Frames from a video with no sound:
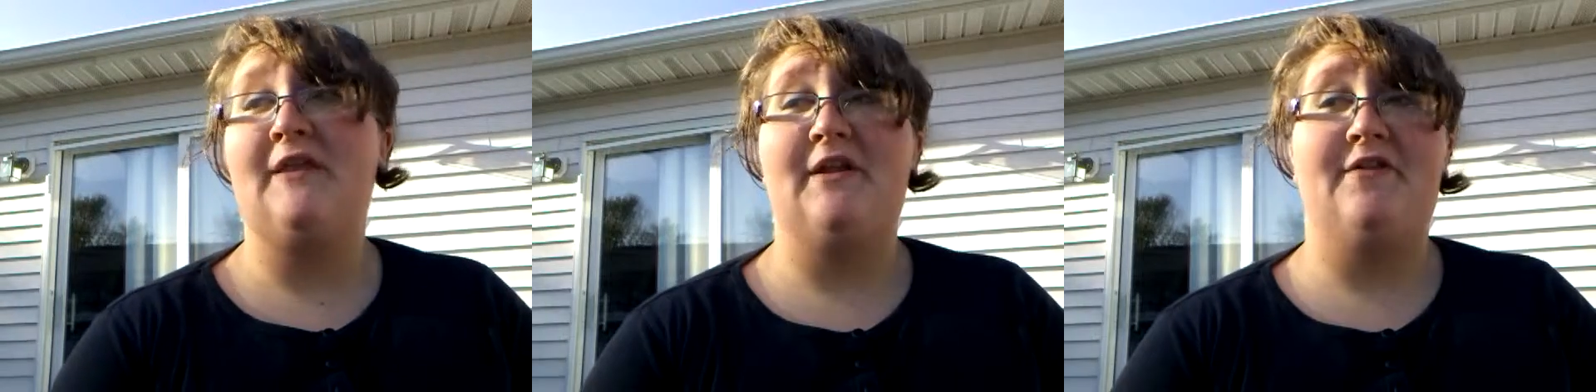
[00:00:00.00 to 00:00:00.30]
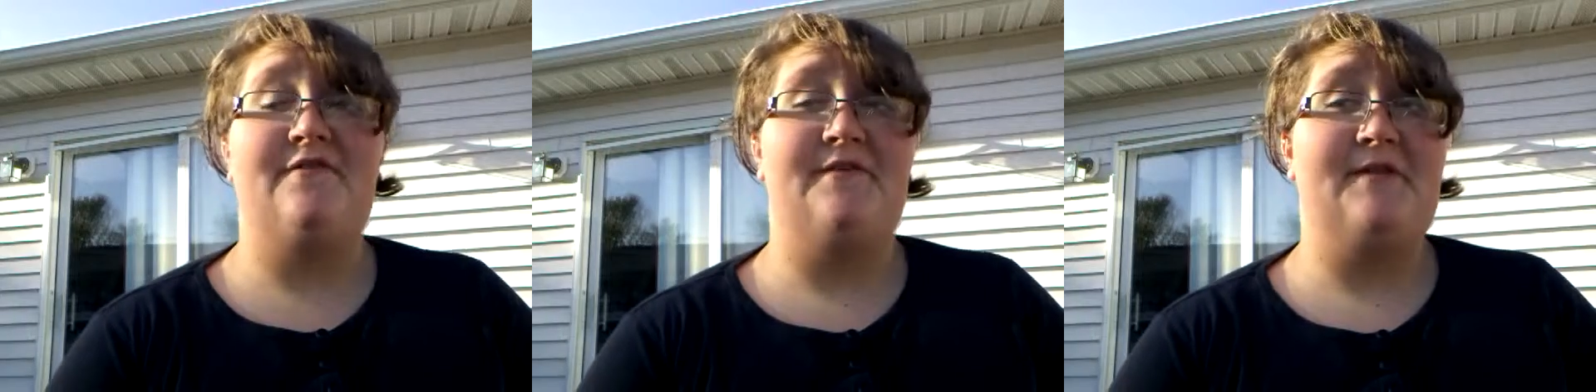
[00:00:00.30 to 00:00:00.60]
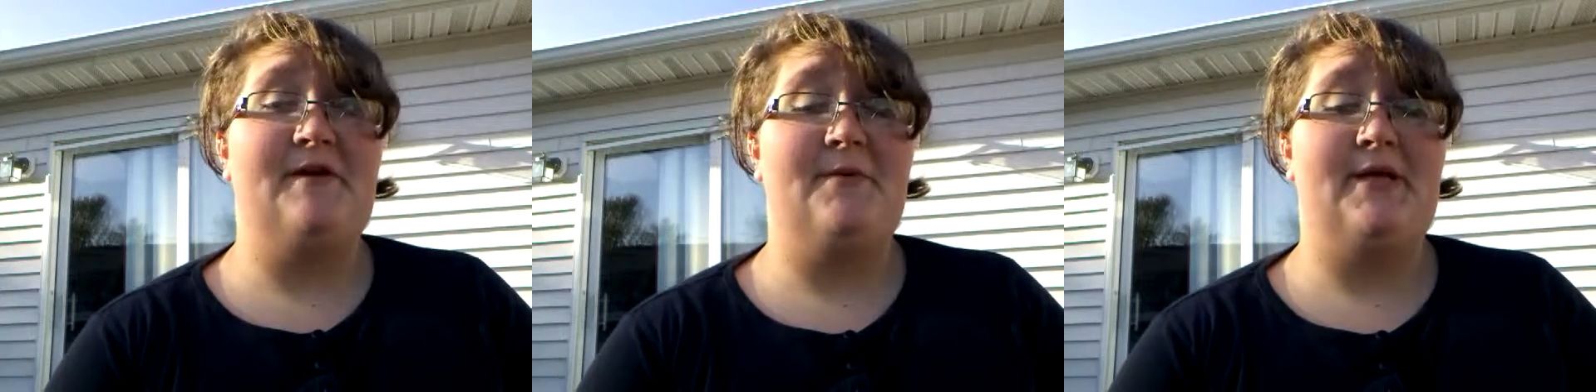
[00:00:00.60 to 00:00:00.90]
They don't feel
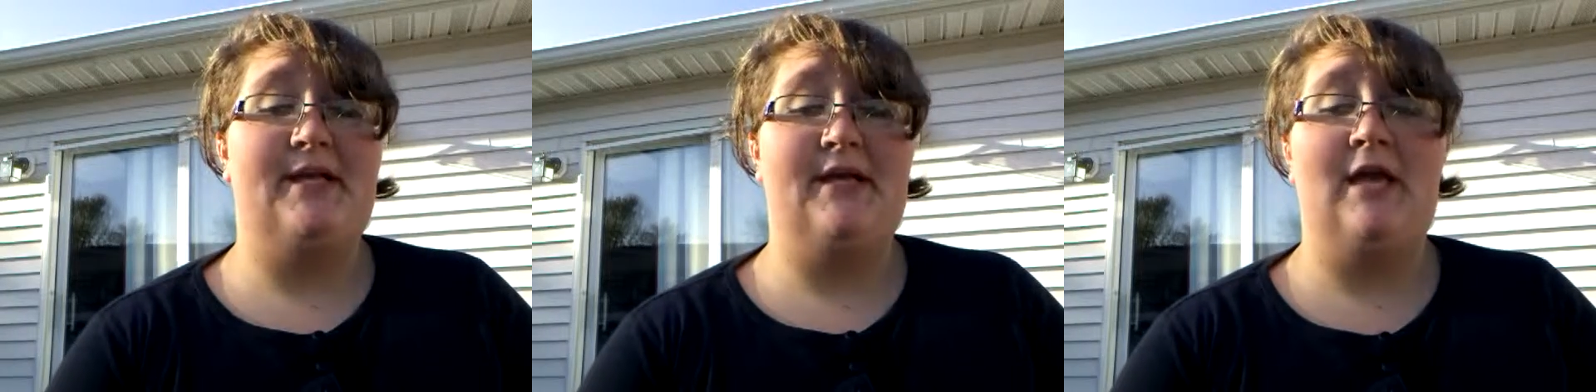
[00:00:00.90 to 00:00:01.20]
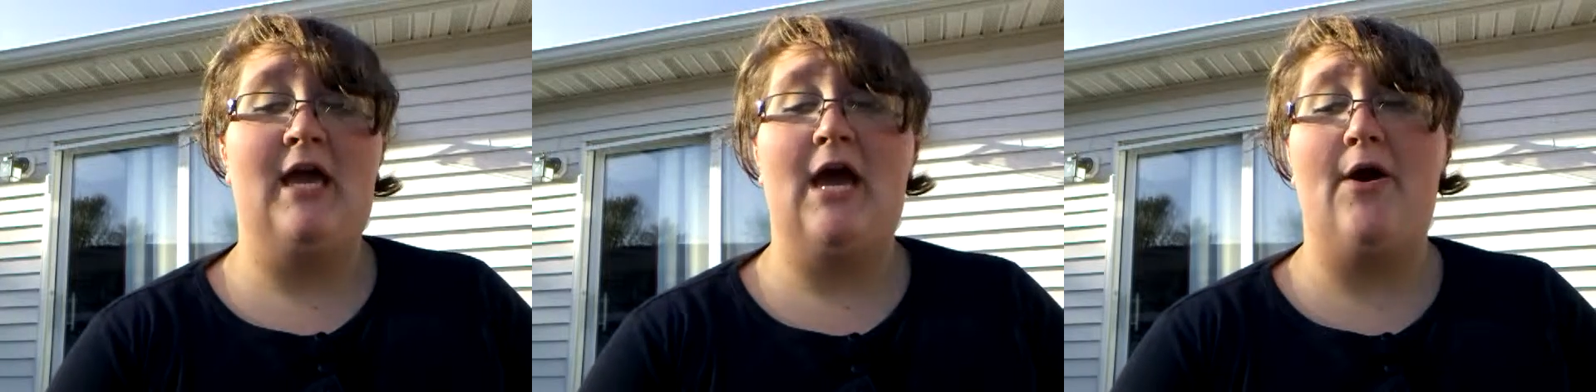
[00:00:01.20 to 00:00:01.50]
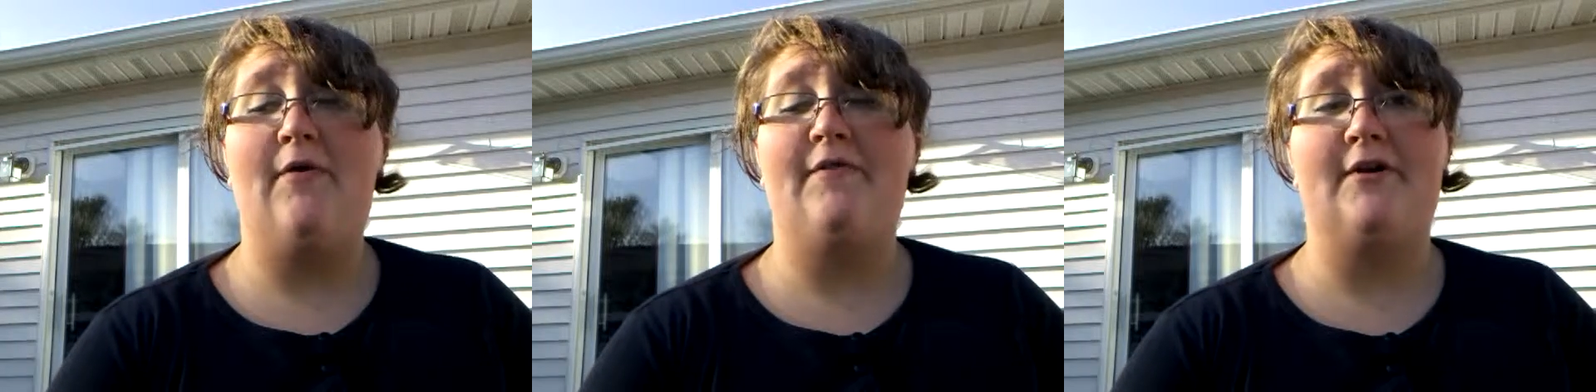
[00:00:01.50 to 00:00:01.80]
that way.
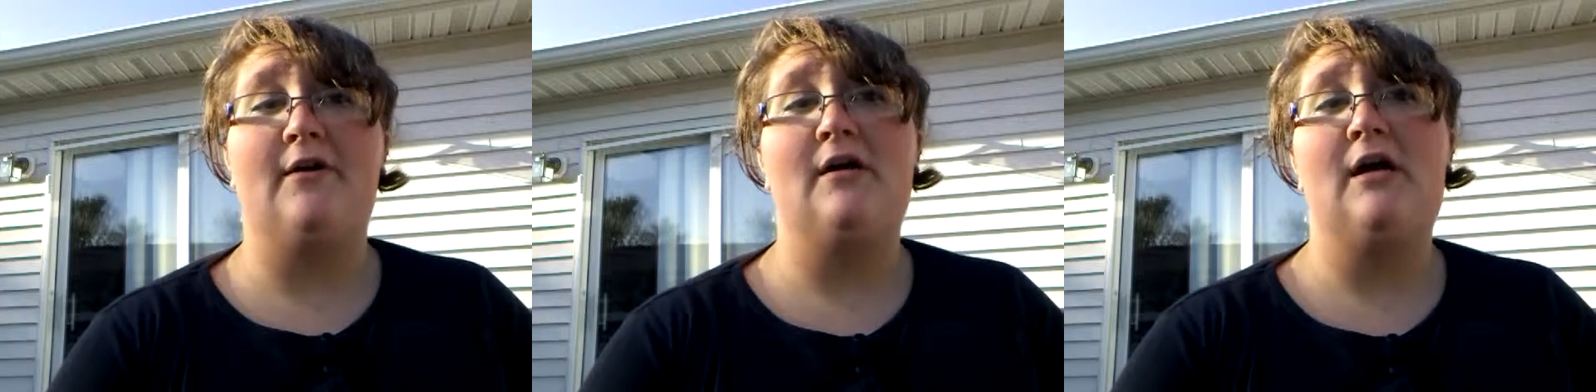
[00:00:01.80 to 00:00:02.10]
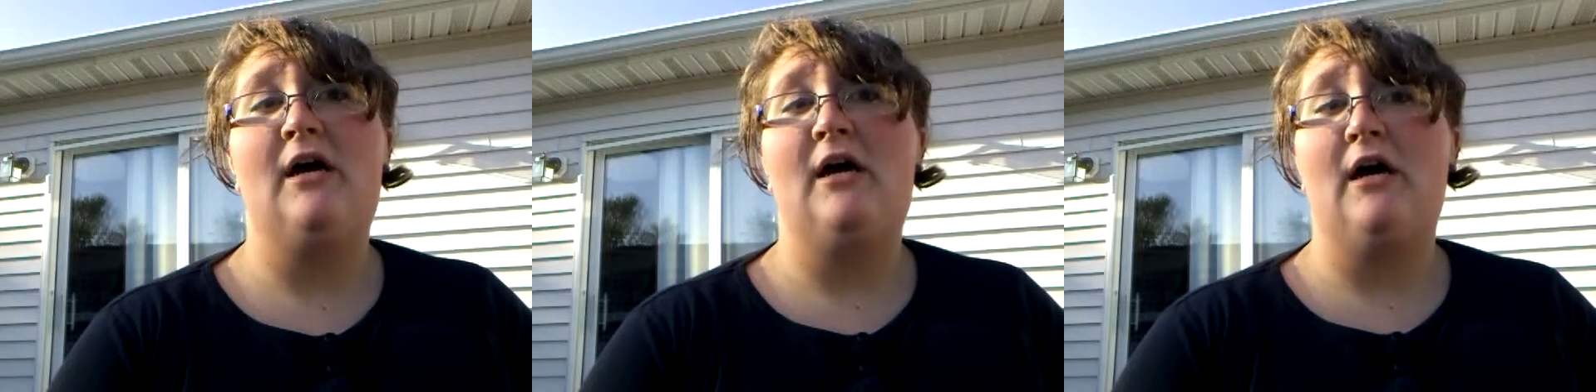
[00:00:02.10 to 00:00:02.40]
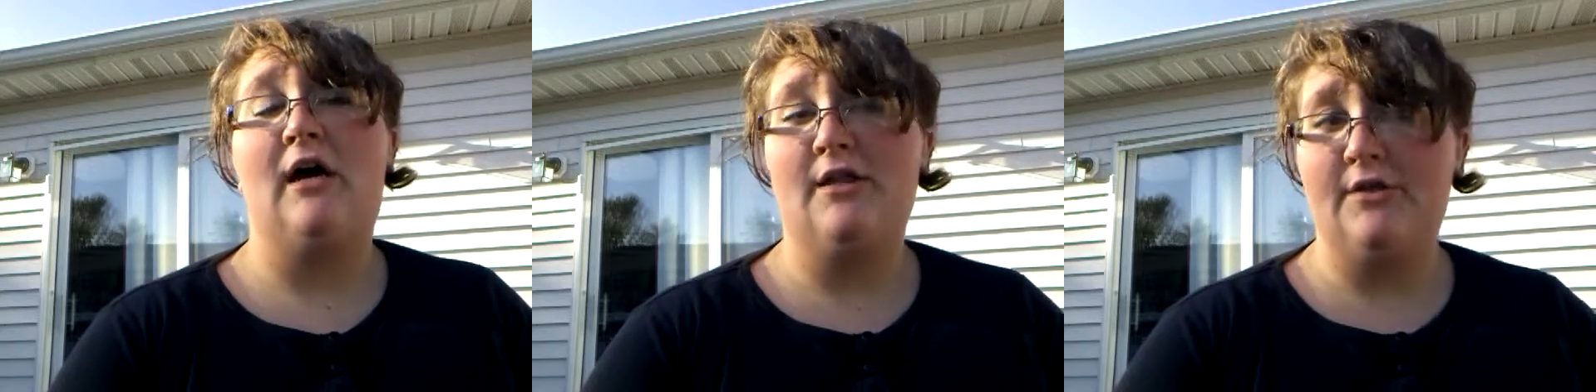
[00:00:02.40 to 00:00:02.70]
However,
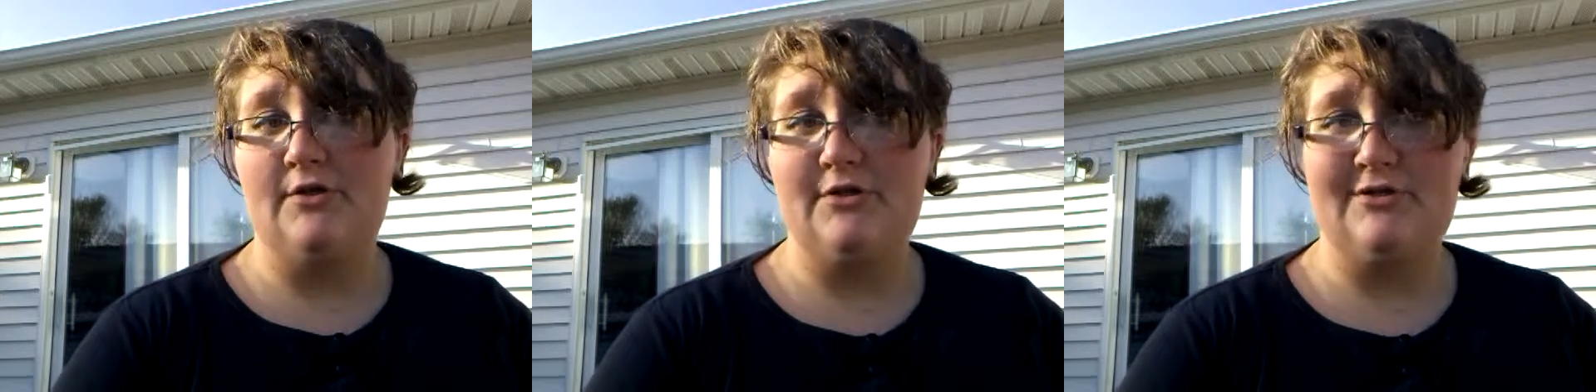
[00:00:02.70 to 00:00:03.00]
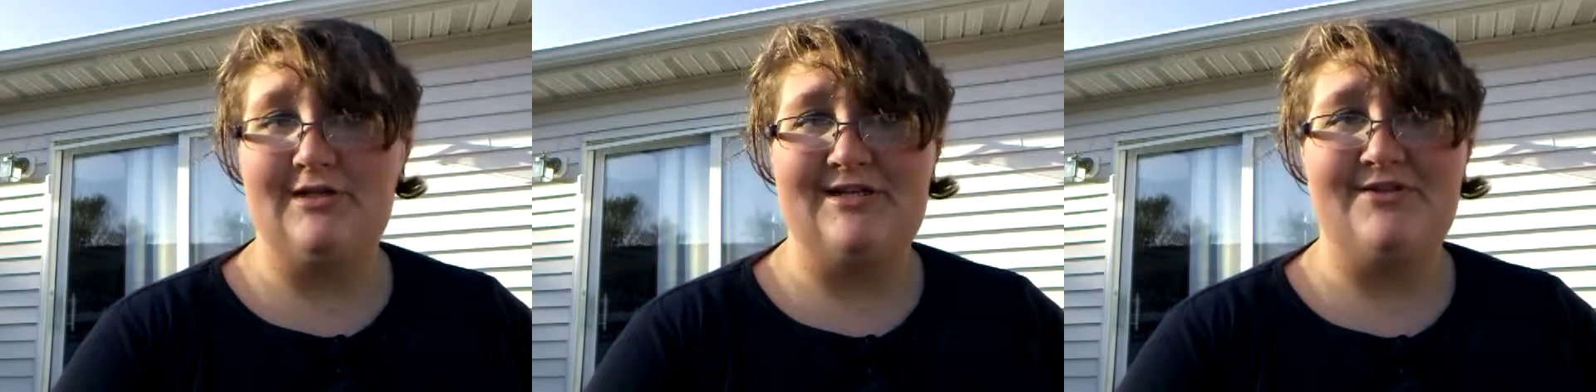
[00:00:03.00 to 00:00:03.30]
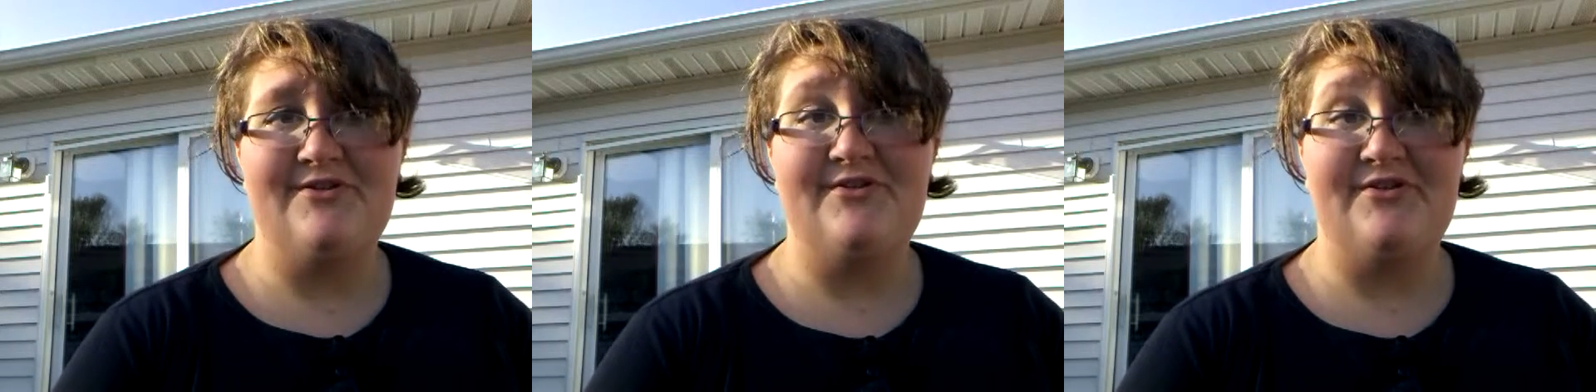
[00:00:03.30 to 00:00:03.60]

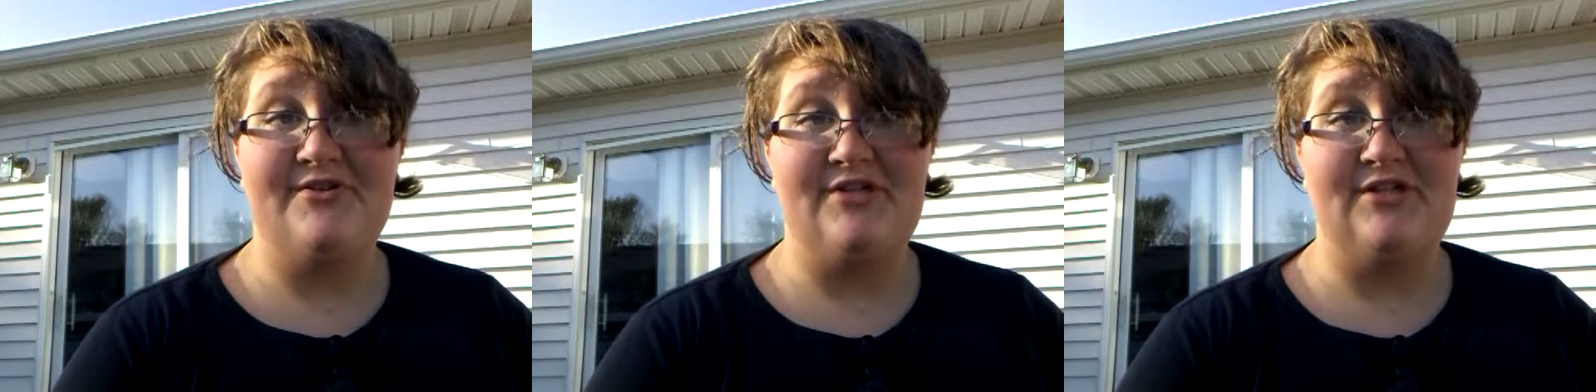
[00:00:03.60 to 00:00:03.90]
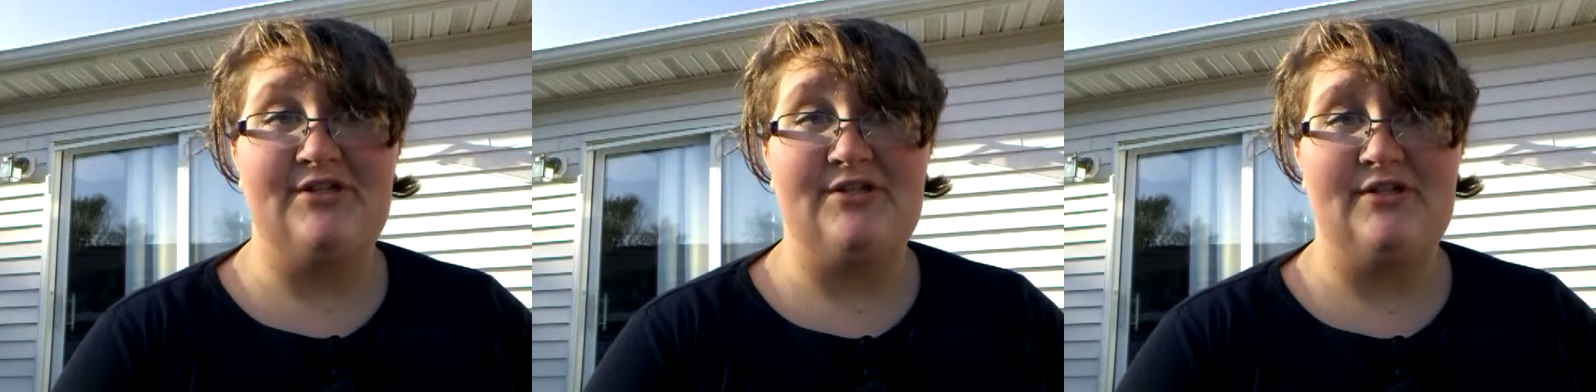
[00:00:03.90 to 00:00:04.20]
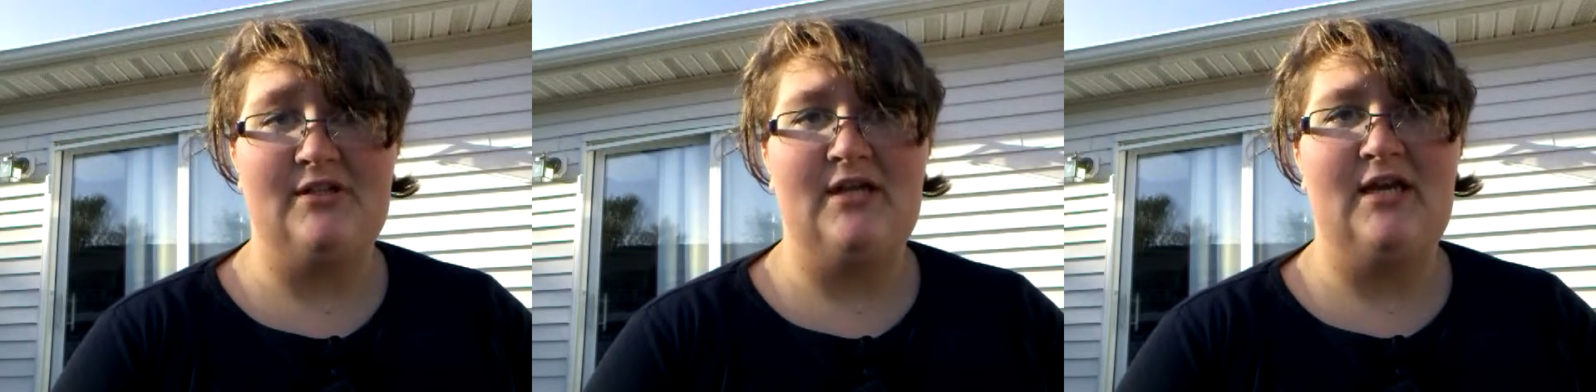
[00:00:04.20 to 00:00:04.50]
other/third gender